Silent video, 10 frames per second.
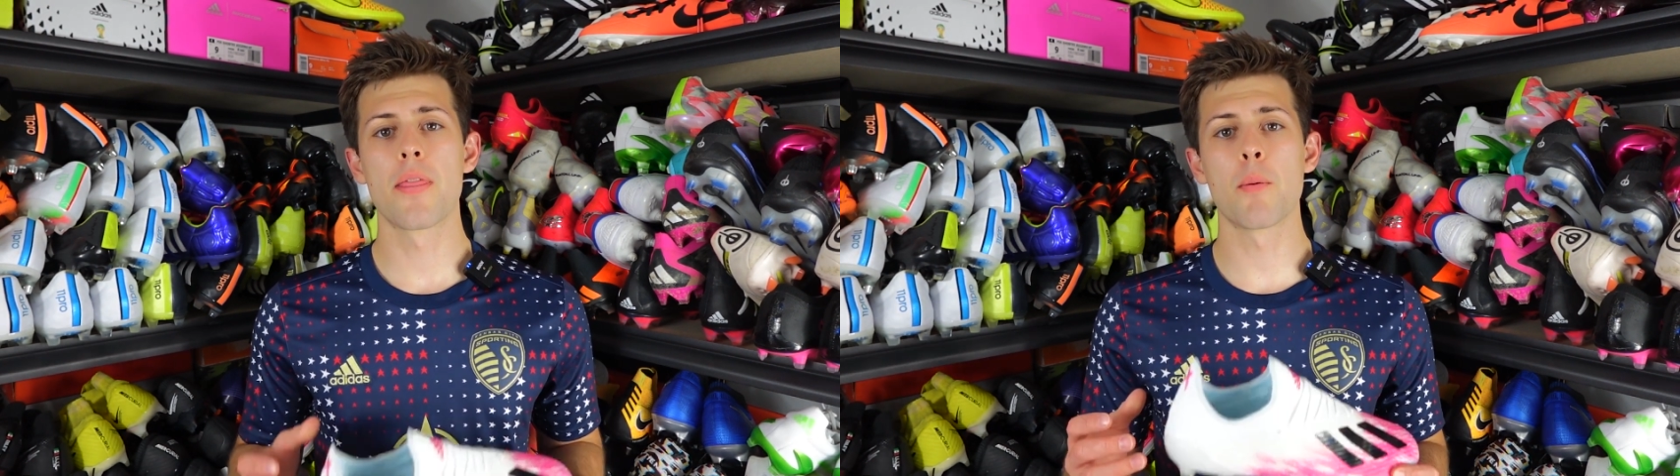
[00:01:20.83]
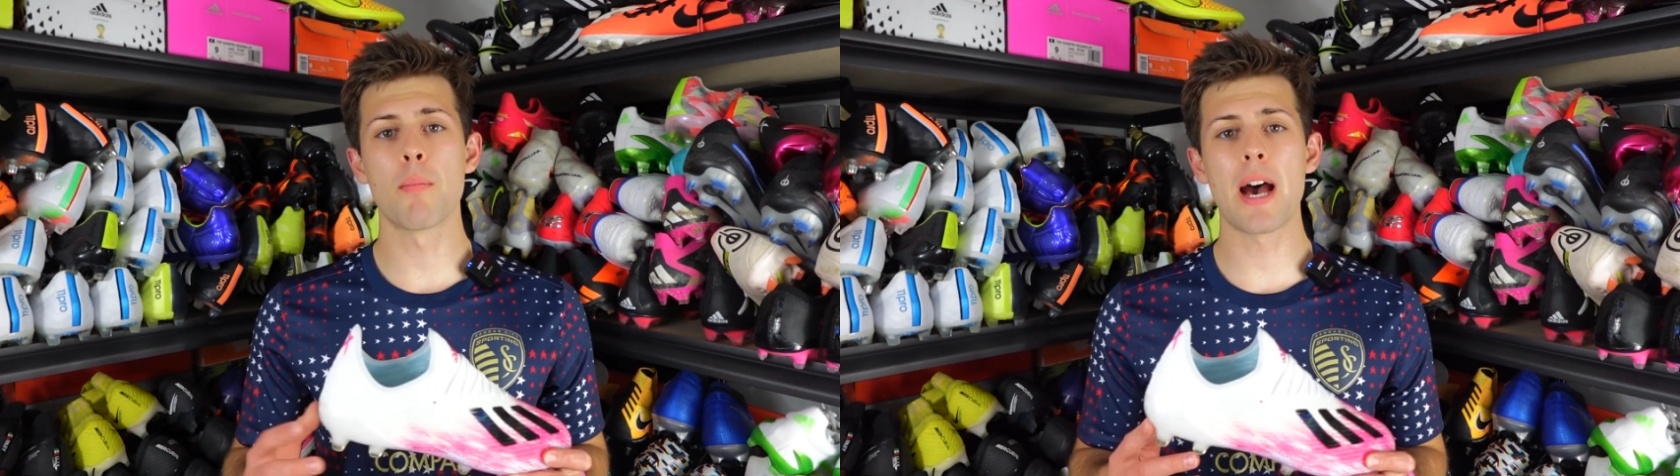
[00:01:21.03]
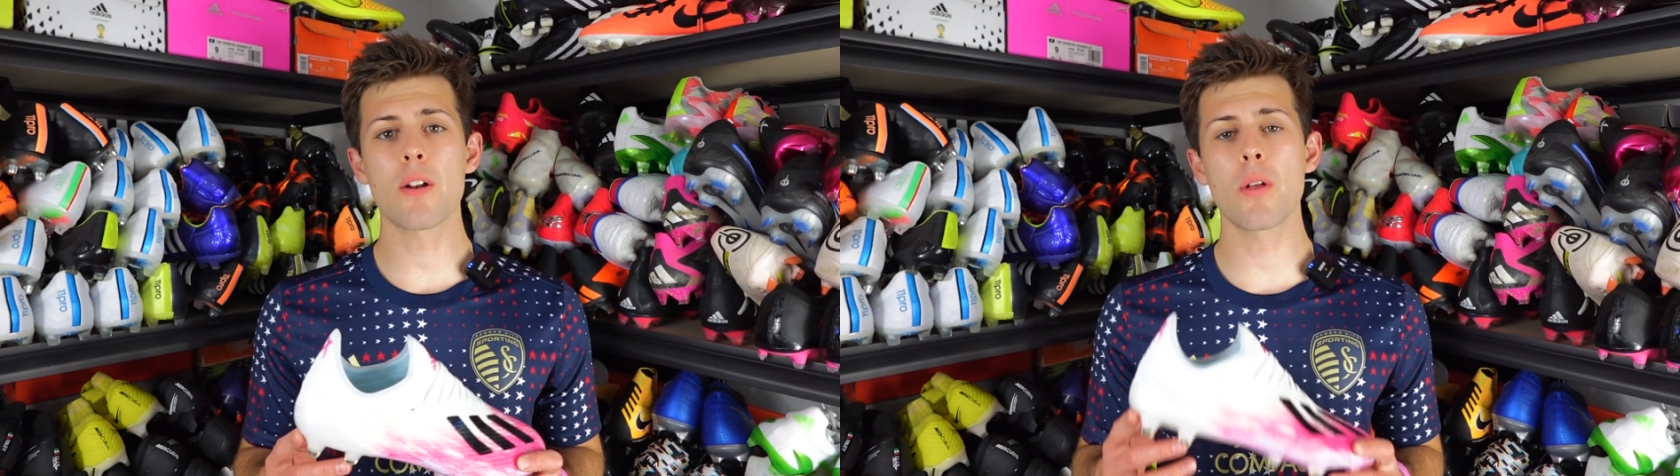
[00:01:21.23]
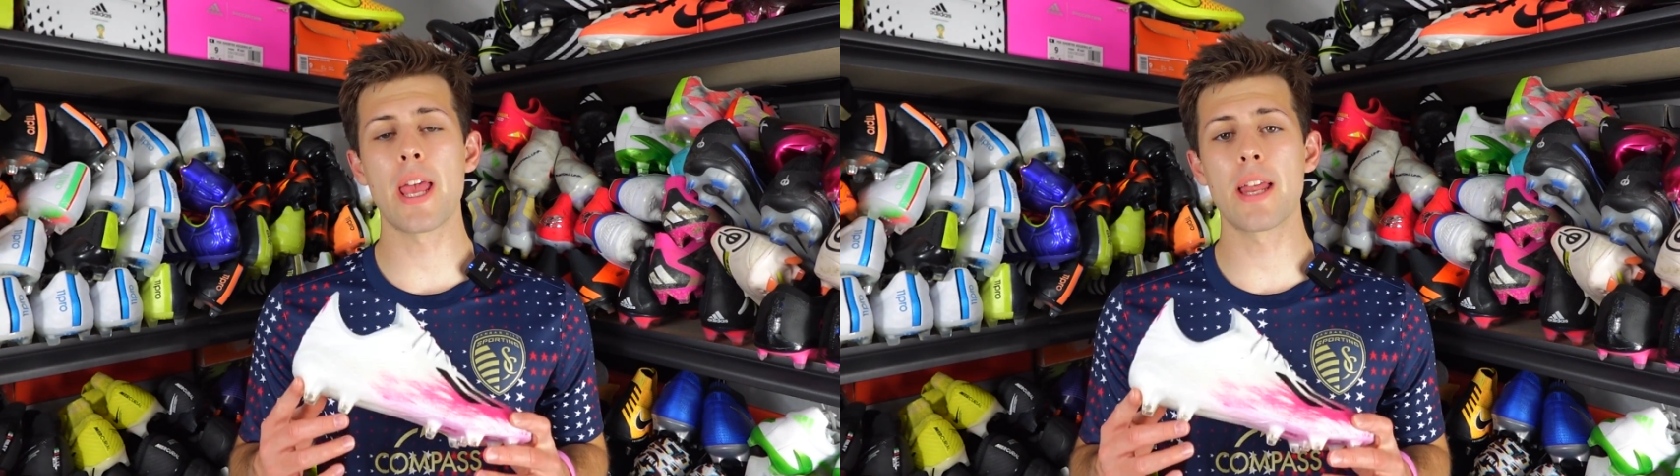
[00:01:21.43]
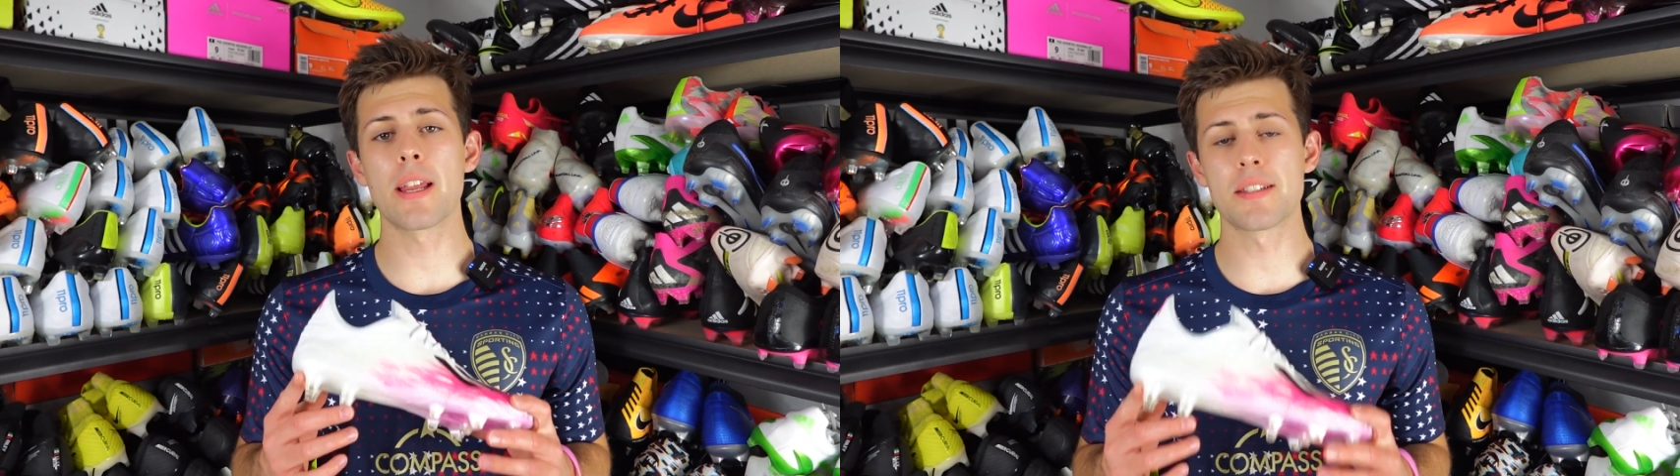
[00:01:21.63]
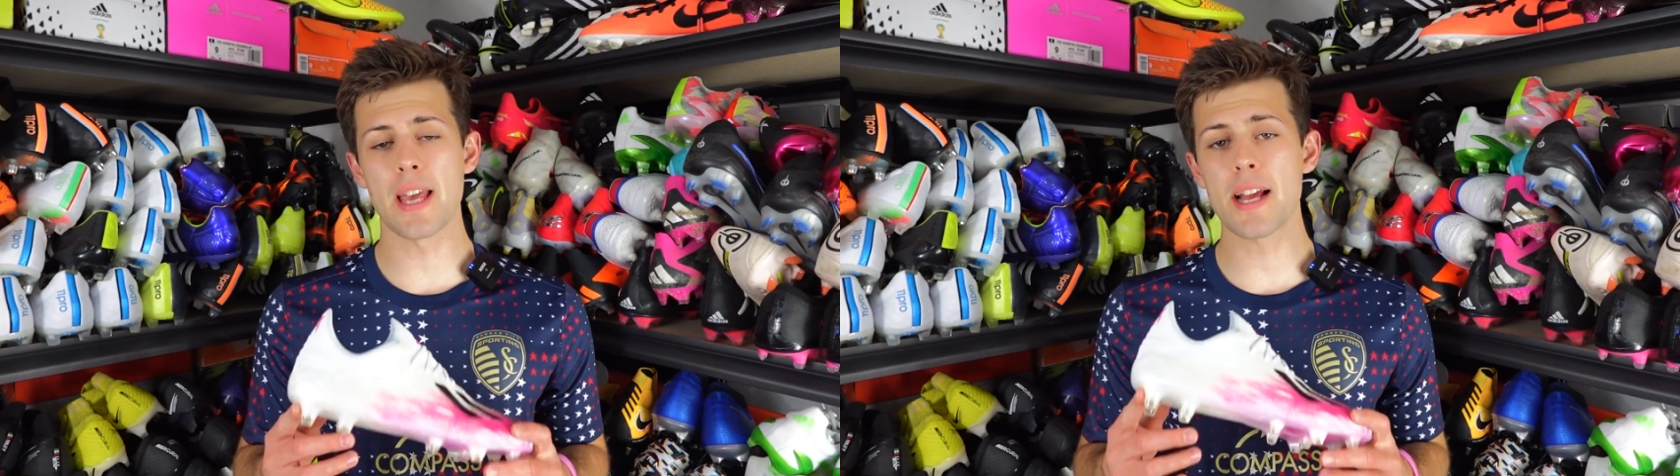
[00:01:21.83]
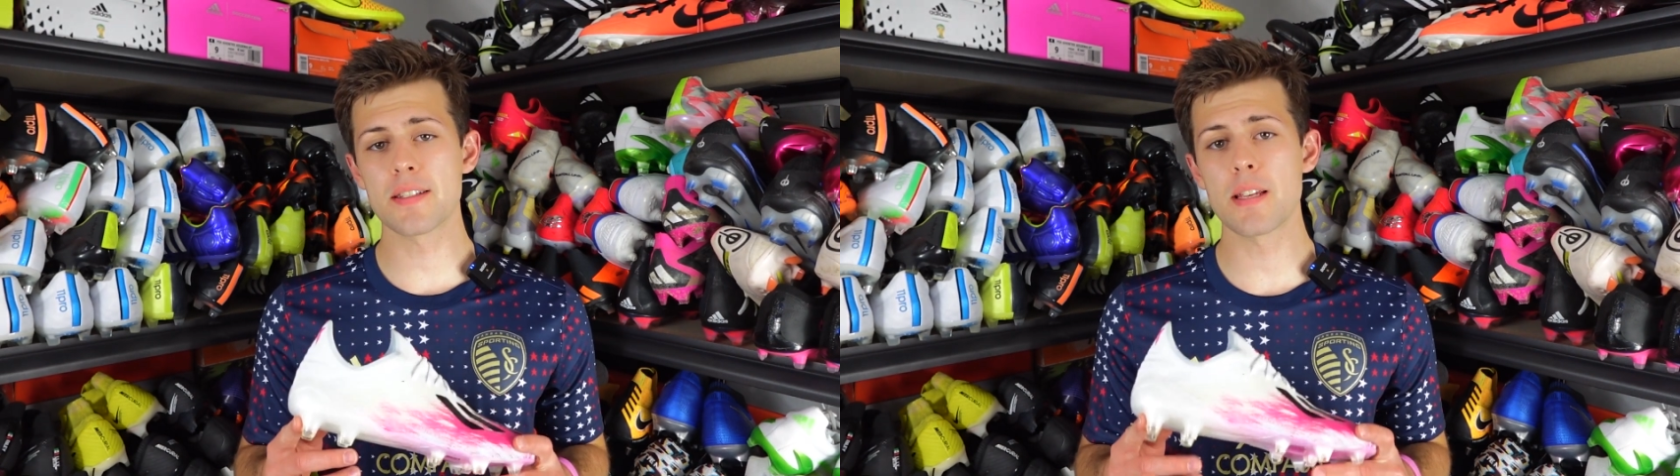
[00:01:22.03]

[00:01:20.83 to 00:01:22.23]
the model and exact